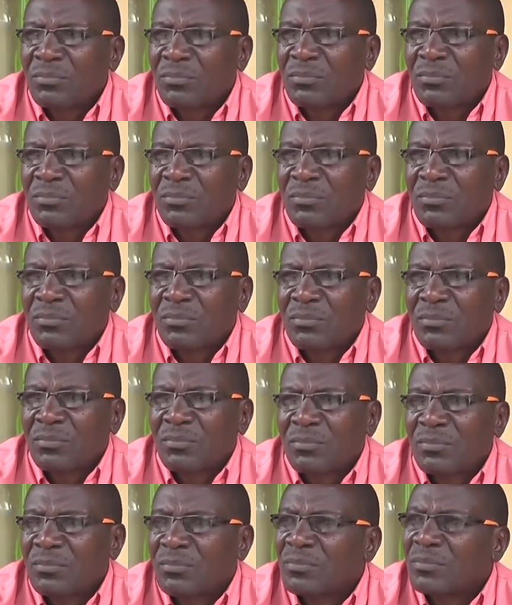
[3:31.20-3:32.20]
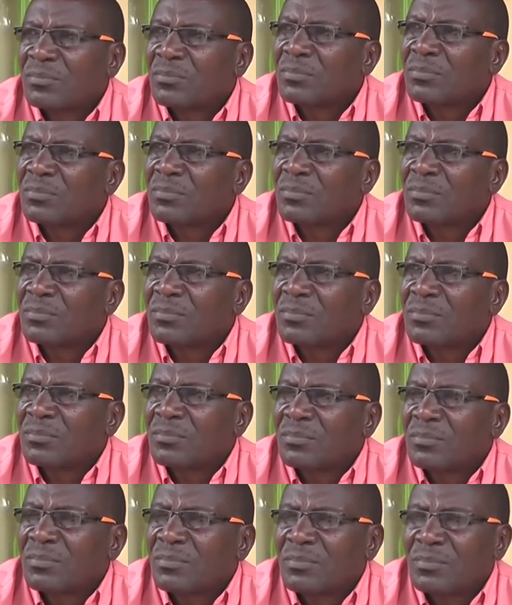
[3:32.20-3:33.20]

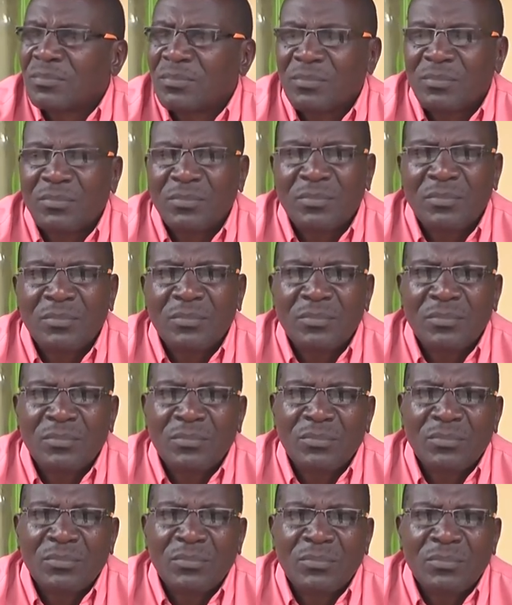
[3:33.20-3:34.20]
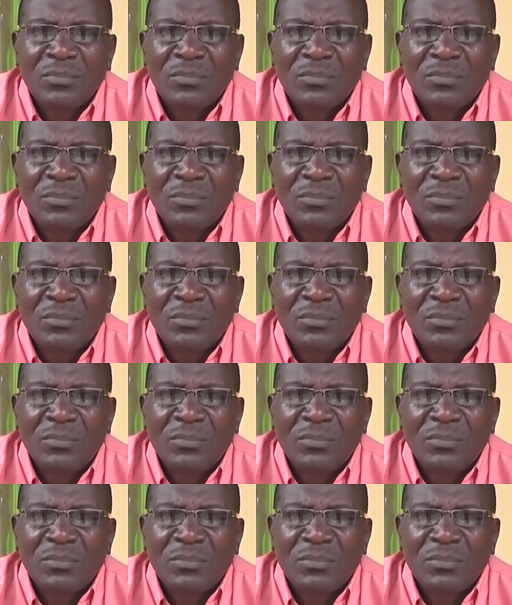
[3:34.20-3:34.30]
No words are spoken by the person on screen.